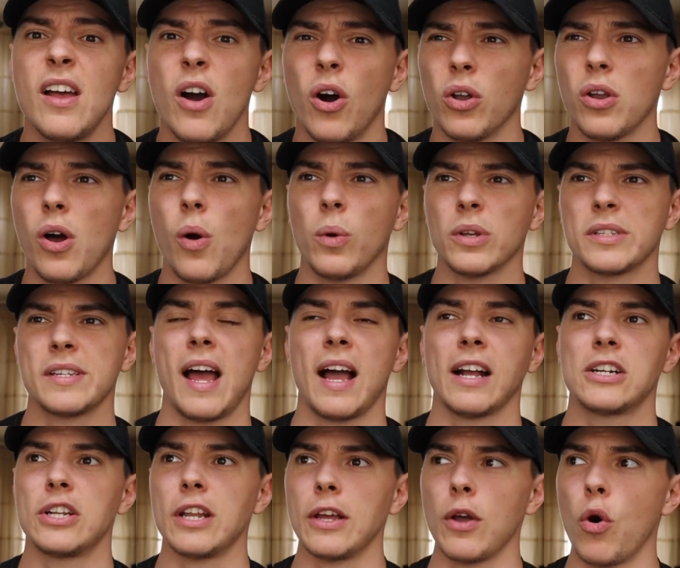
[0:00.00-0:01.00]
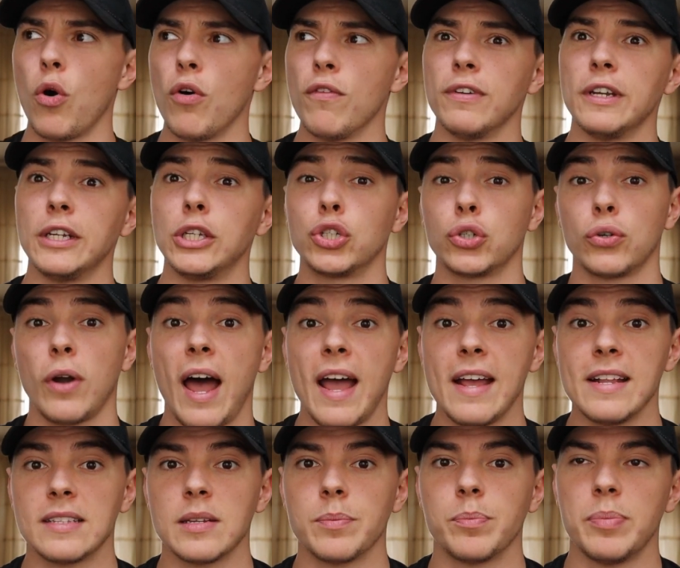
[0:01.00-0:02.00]
Although I wasn't actually overly
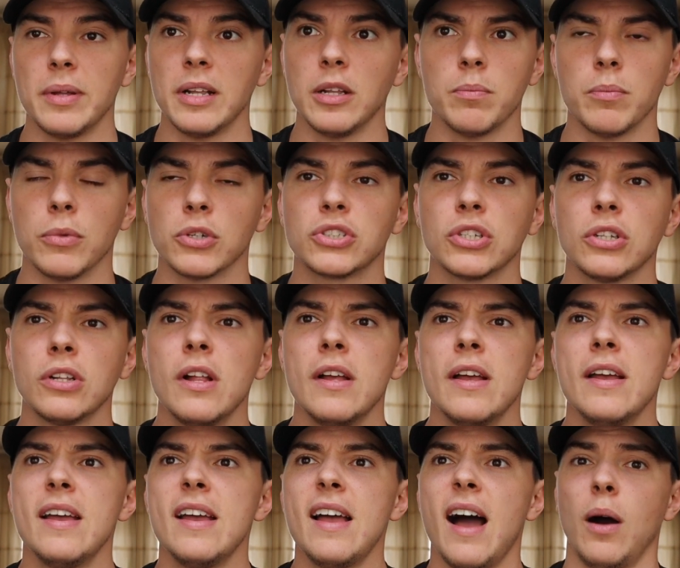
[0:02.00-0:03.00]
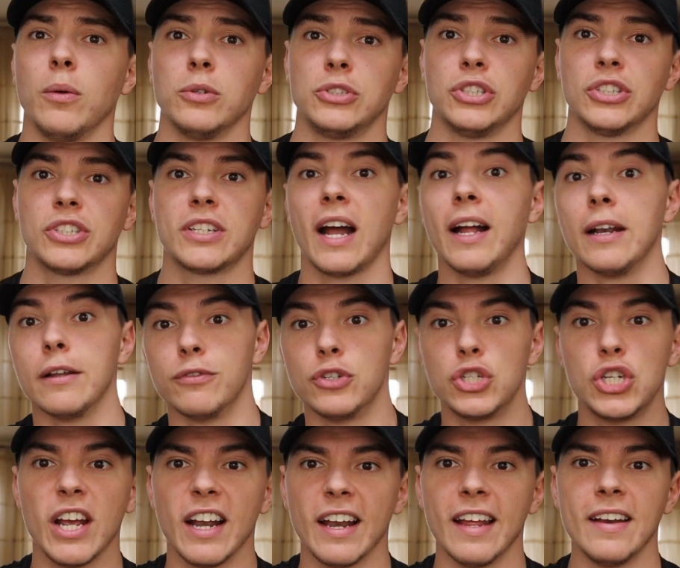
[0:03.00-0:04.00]
trying to build muscle, I was just kind of
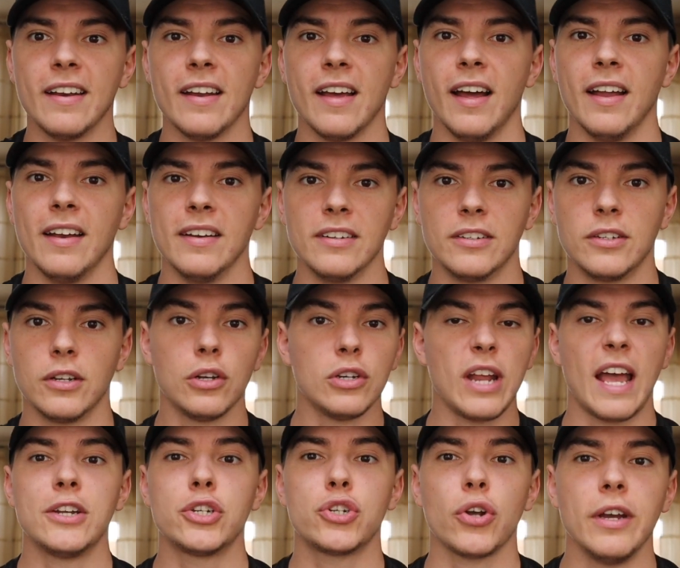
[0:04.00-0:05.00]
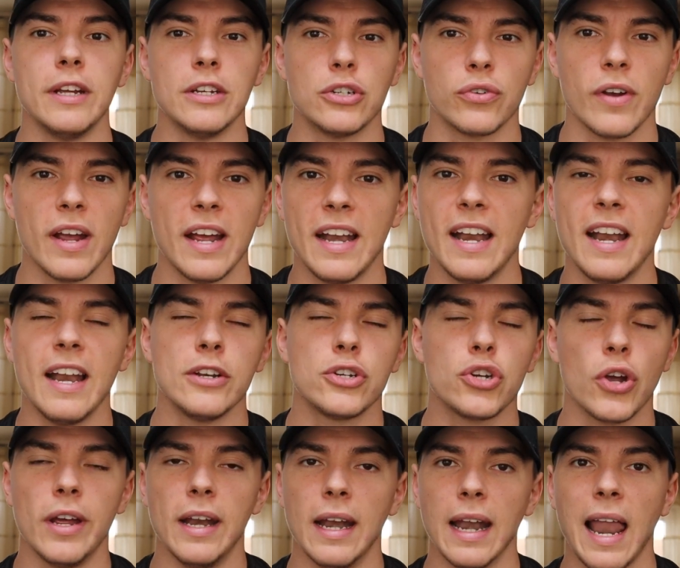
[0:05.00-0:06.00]
chilling and enjoying training,
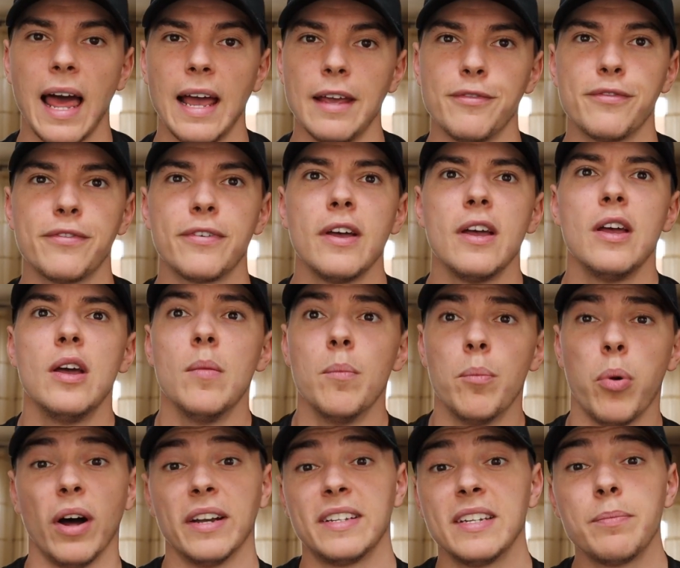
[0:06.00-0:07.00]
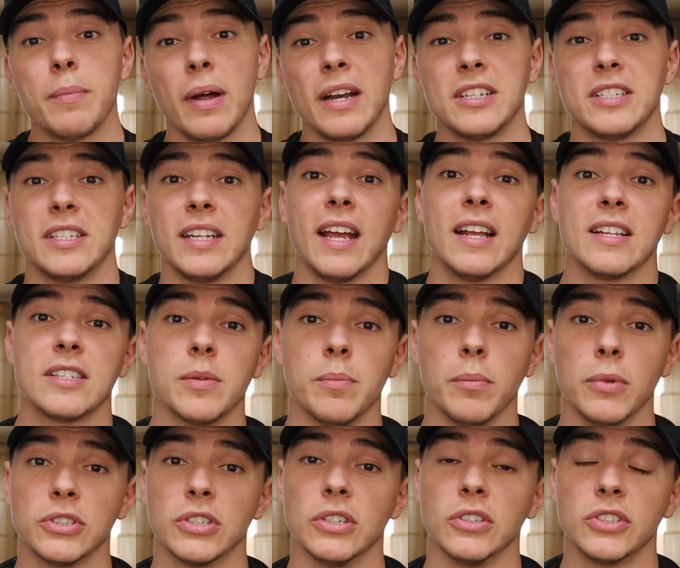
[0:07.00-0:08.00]
enjoying life, but I did manage to gain some
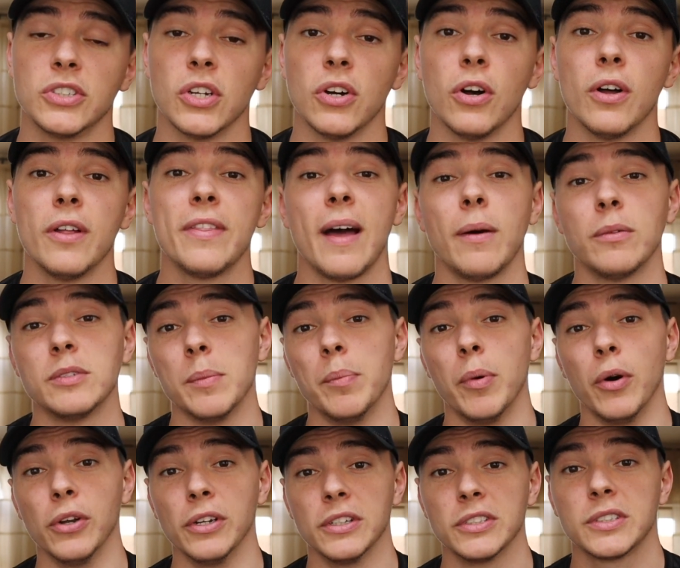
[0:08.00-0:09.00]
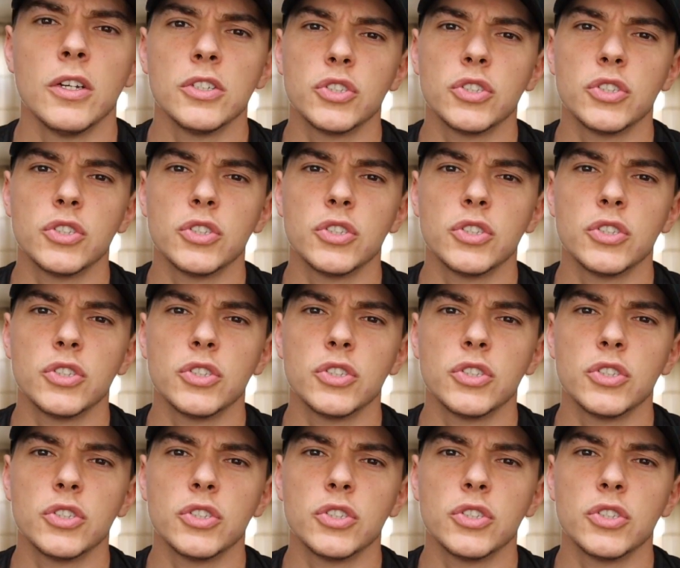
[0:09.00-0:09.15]
muscle, so that was a bonus.